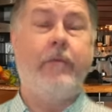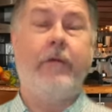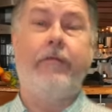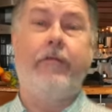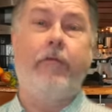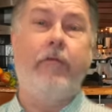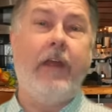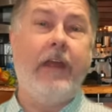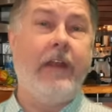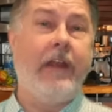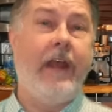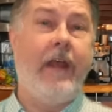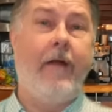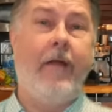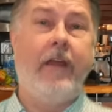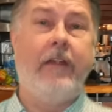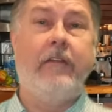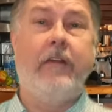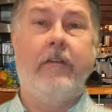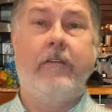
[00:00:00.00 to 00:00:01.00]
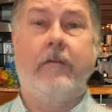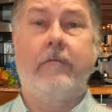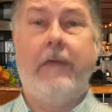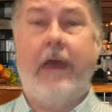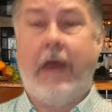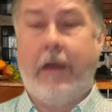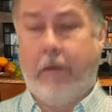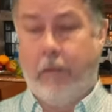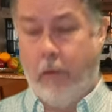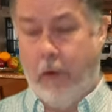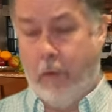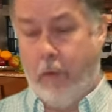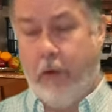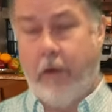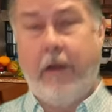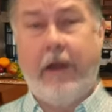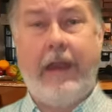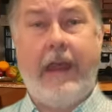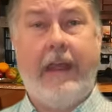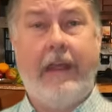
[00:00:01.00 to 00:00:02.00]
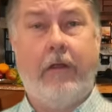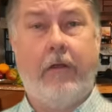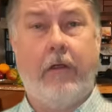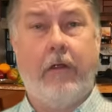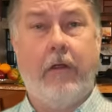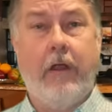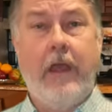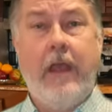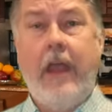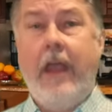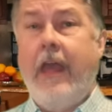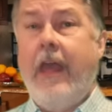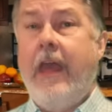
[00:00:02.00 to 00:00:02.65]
but for right now, it doesn't matter. When we're at anchor,